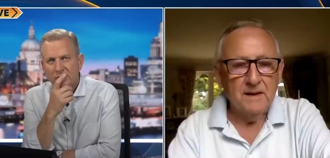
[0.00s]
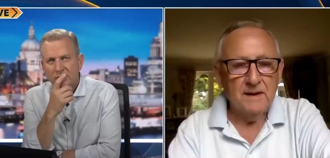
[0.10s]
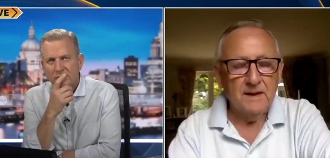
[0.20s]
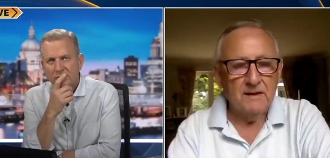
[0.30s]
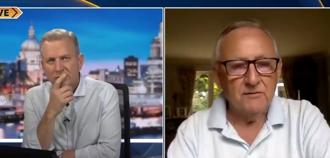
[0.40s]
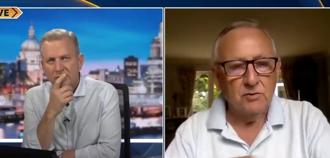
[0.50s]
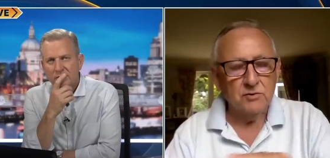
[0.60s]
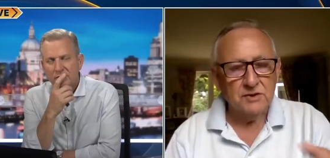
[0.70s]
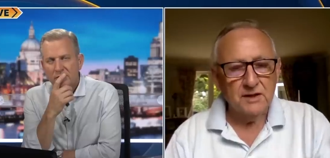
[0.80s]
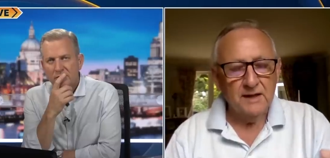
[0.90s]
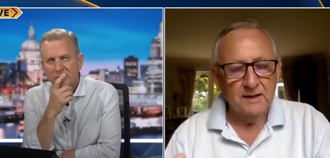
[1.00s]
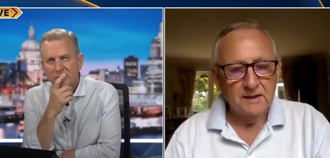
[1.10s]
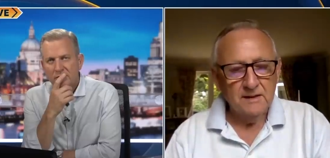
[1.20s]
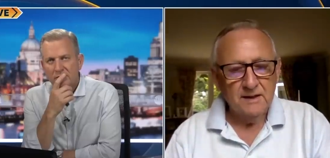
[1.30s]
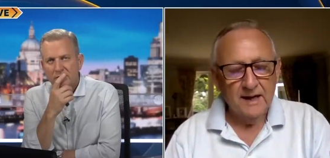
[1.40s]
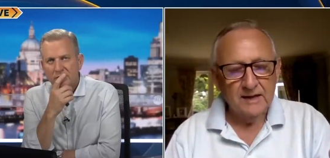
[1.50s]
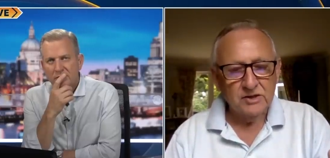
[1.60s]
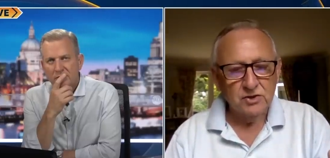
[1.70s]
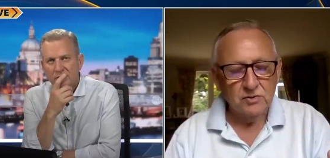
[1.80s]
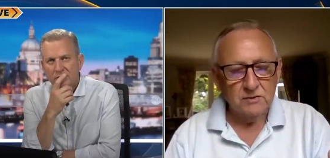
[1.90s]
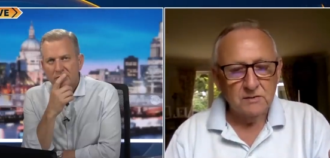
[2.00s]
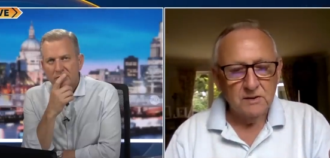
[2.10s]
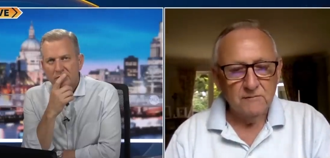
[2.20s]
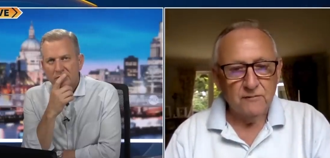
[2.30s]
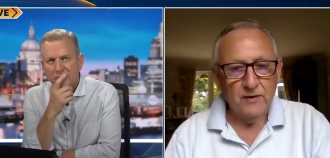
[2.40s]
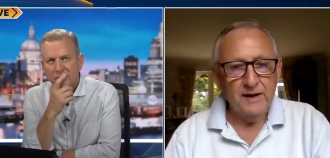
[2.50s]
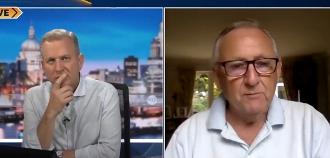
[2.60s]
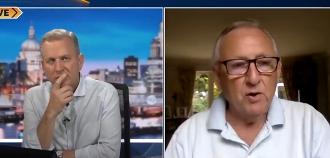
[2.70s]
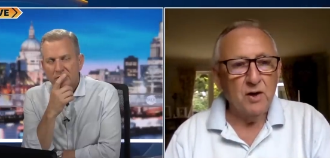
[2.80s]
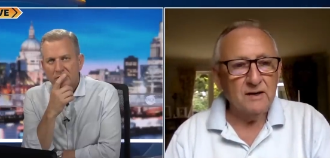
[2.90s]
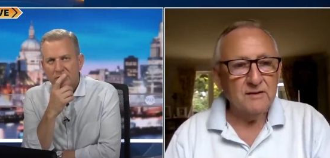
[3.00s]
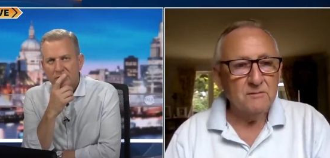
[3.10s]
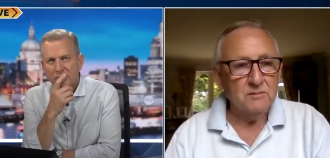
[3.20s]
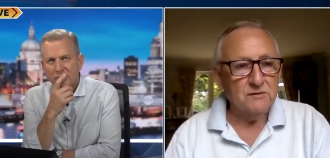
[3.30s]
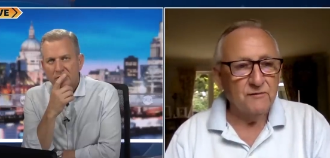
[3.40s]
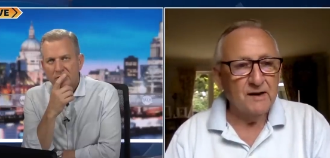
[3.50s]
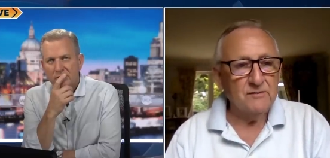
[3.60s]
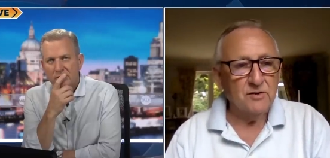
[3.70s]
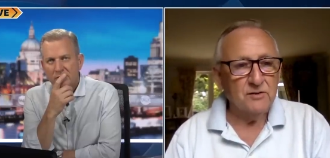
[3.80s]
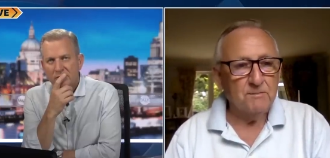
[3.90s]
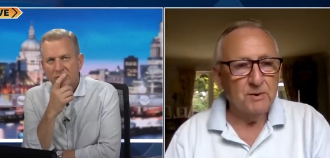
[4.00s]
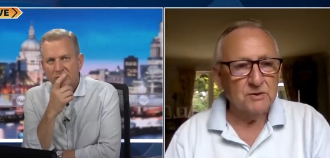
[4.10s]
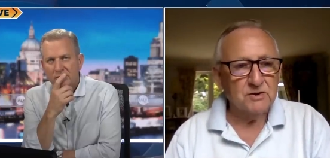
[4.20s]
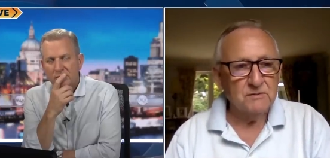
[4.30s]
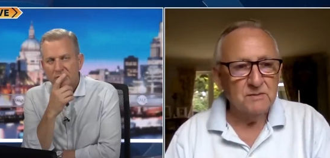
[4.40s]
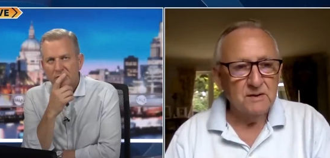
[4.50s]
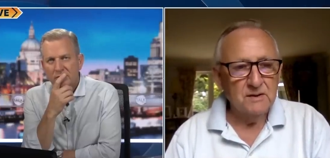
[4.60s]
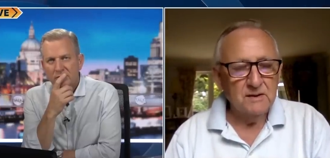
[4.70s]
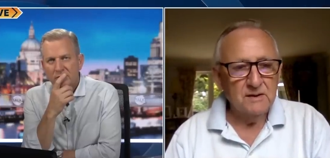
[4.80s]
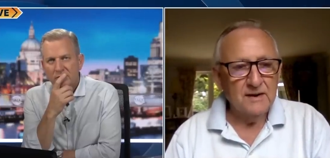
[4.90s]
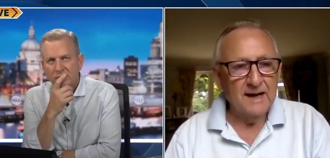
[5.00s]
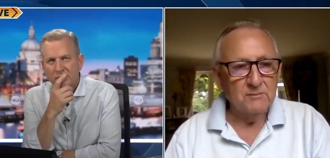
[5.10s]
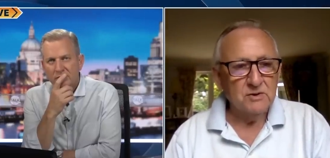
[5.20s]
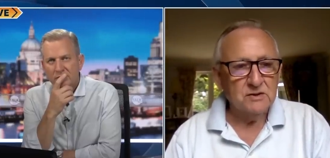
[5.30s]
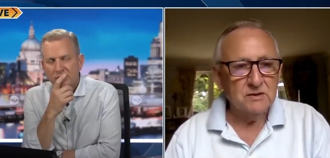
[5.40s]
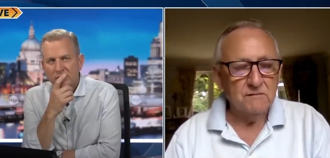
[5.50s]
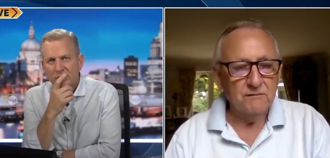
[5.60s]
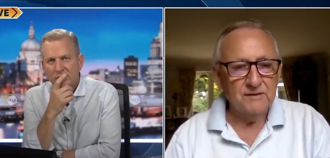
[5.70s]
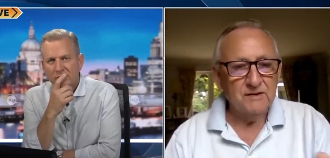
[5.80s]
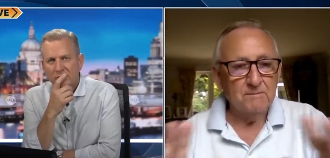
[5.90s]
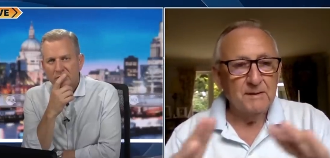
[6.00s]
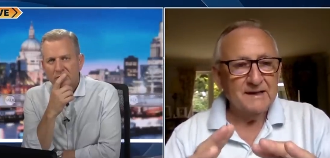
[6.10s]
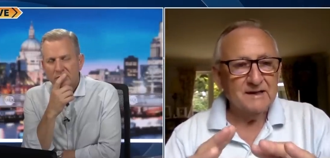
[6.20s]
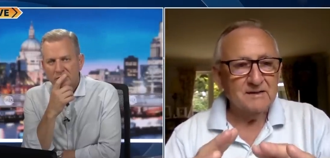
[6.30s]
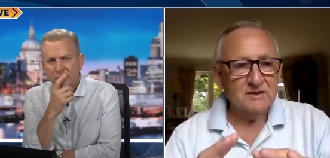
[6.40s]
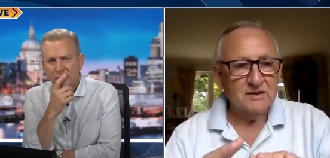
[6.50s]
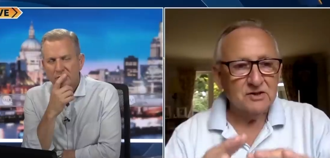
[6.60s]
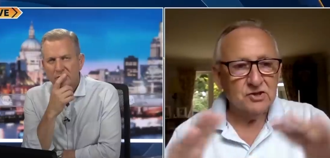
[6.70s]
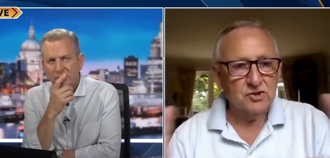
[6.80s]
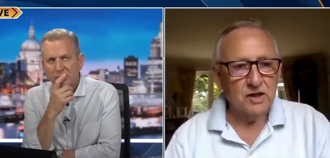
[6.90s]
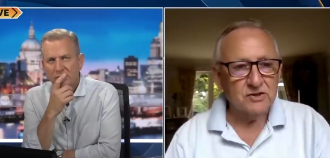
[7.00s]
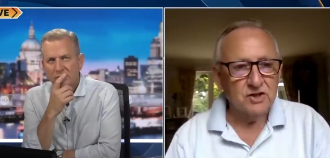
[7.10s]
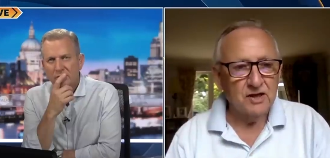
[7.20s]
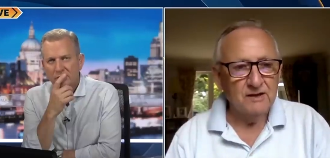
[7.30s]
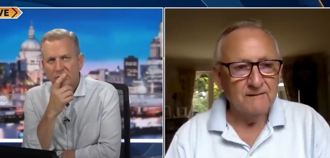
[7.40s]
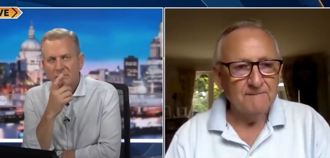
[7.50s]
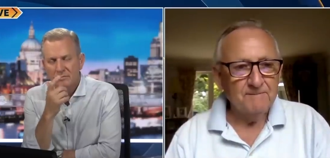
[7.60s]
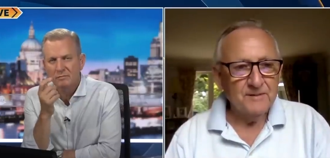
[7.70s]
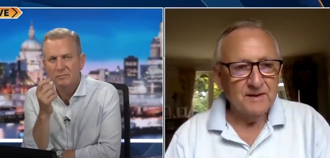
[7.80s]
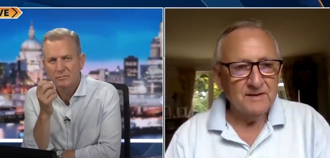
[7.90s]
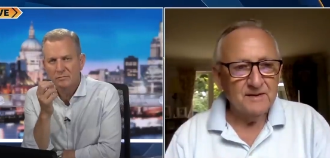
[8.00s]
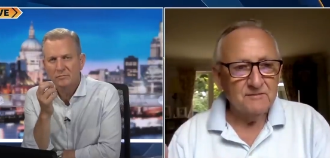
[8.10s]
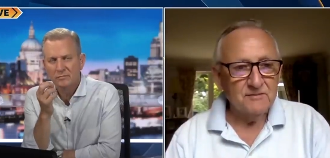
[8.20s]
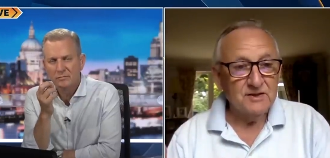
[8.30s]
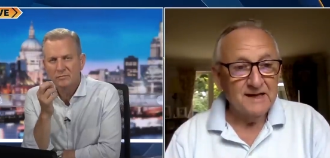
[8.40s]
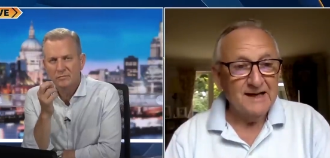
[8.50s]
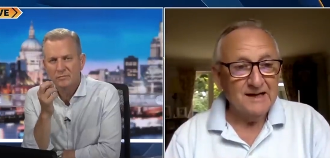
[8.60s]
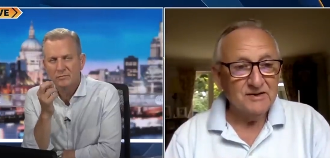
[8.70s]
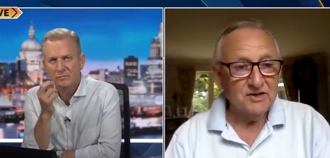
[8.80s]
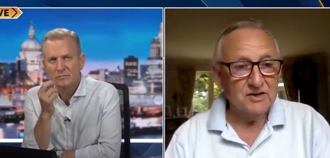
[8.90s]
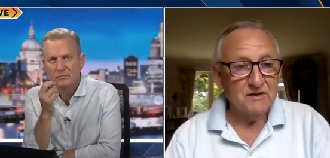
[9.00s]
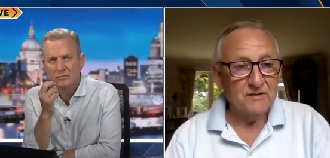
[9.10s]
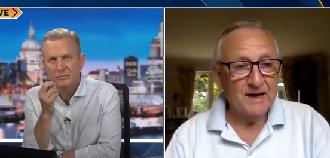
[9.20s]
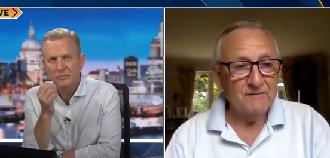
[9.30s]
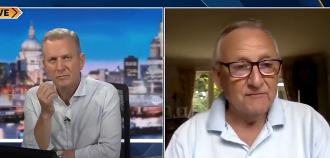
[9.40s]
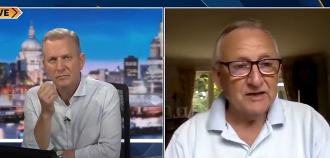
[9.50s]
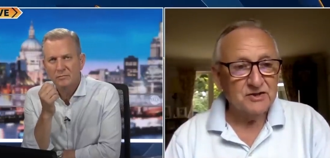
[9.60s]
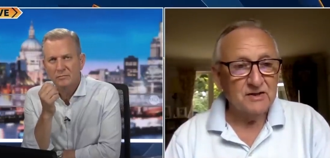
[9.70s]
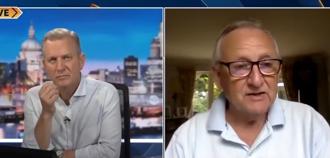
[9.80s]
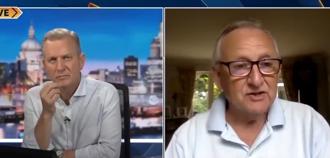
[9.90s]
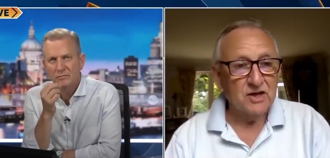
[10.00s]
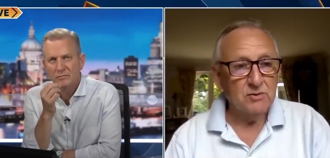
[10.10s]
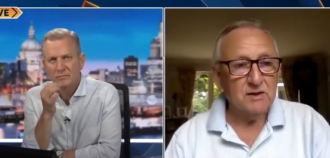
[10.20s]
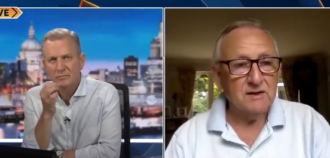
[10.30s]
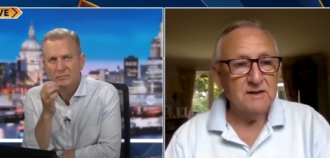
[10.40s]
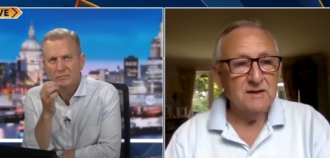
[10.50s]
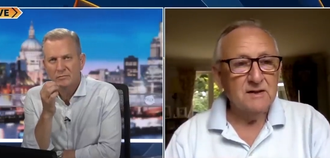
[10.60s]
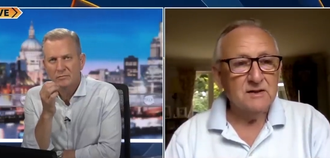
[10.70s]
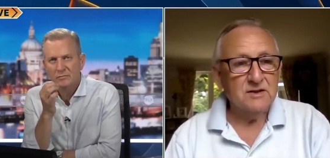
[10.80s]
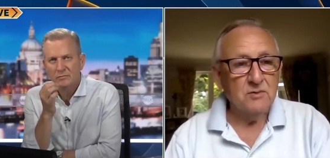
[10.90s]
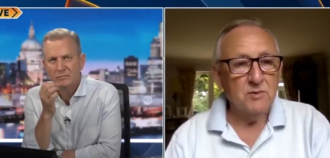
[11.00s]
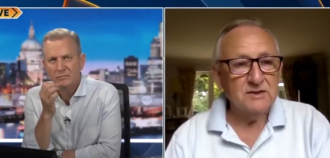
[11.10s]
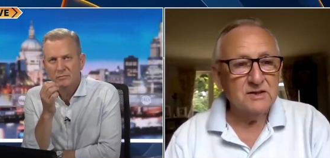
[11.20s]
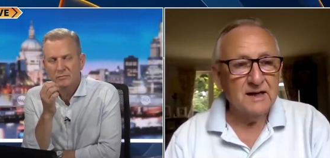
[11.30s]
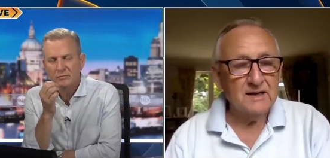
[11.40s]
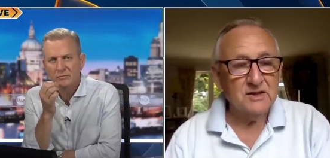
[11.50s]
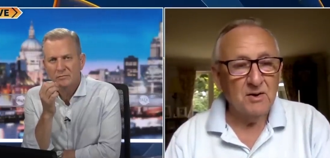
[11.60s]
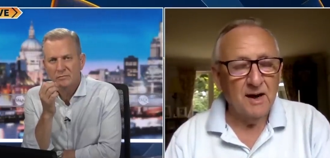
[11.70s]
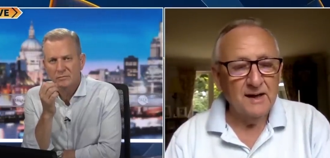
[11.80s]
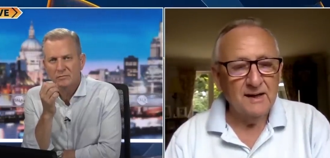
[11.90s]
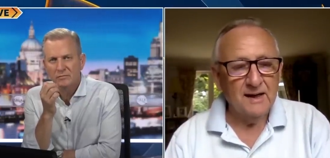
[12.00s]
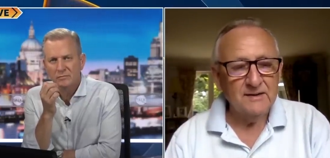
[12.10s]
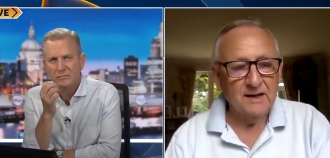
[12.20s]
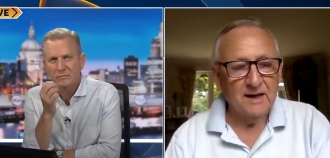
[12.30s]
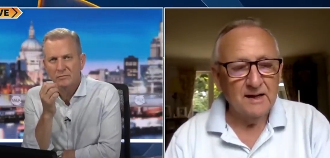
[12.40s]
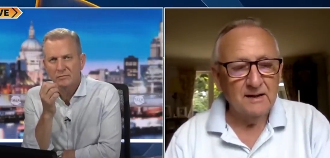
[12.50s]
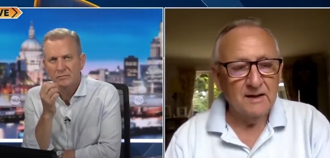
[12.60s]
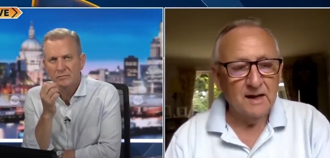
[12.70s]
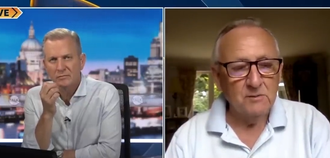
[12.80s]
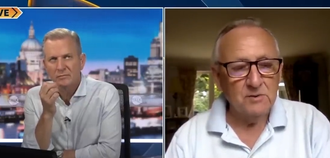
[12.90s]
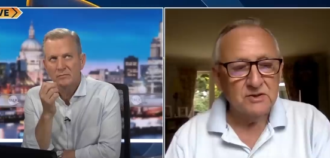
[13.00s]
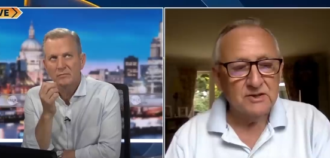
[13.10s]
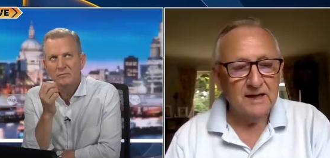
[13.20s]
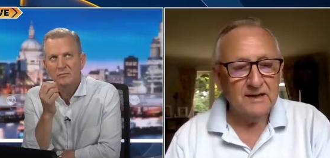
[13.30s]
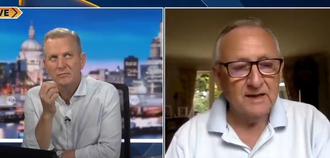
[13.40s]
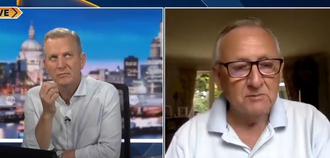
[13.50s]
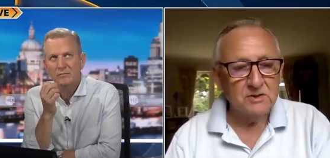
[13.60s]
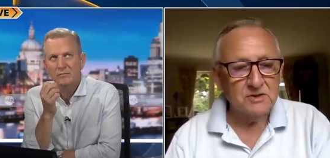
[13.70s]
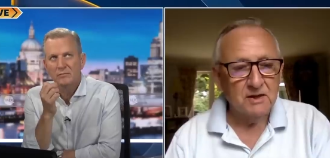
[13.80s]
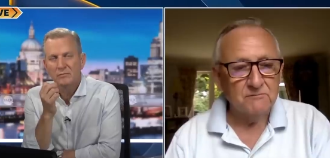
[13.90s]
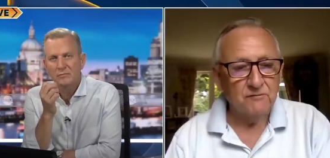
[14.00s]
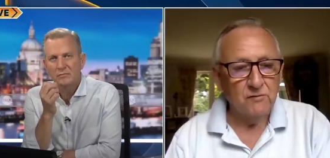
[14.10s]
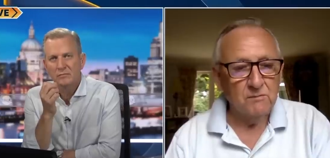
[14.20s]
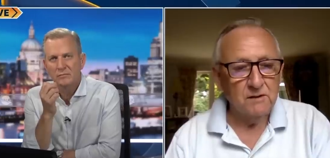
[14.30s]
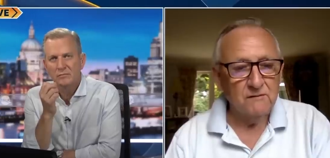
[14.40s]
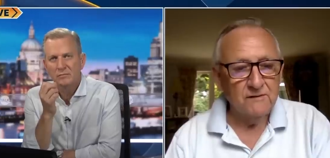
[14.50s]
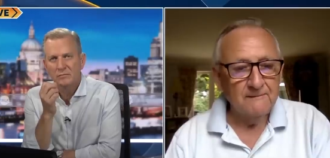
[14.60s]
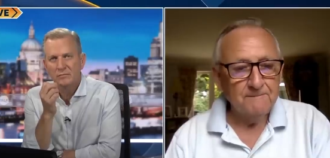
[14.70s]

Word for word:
Speaker 1: and, and, of course, the, the actual framework that was found on the bottom, that was fundamental to the structure mm. and the resilience of that vessel in total. So once that, so I, I, I, I would say there was some form of